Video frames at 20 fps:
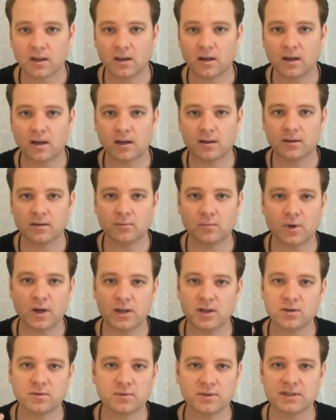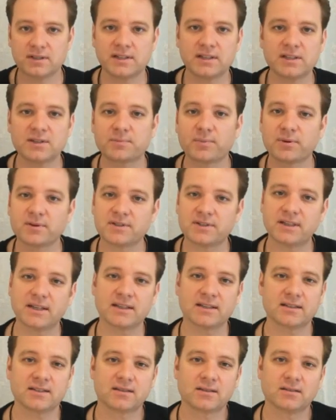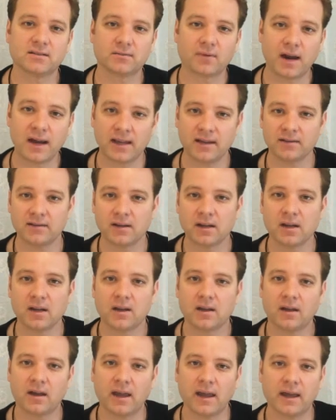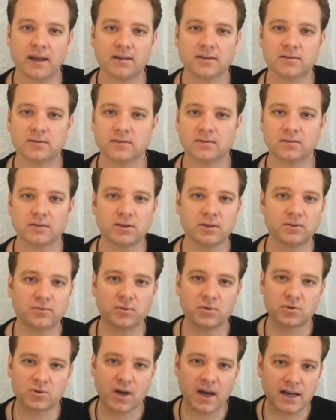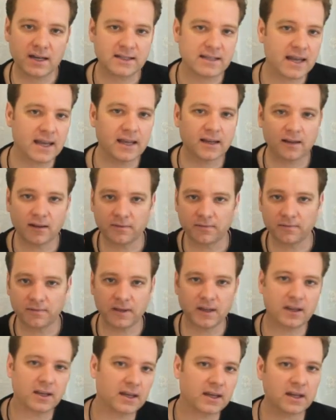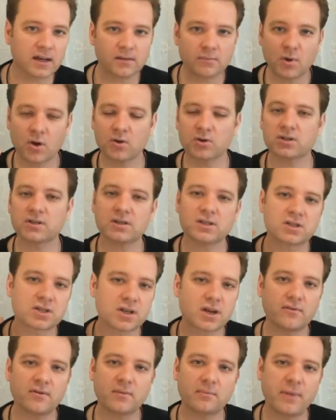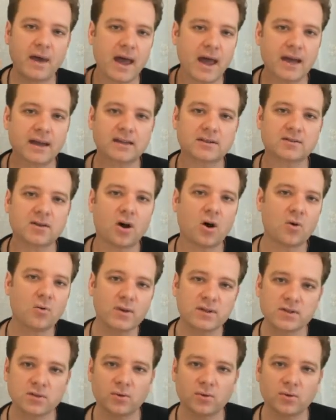what you resist persists, right? And if you try to take a feeling and emotion, shove it back, it's always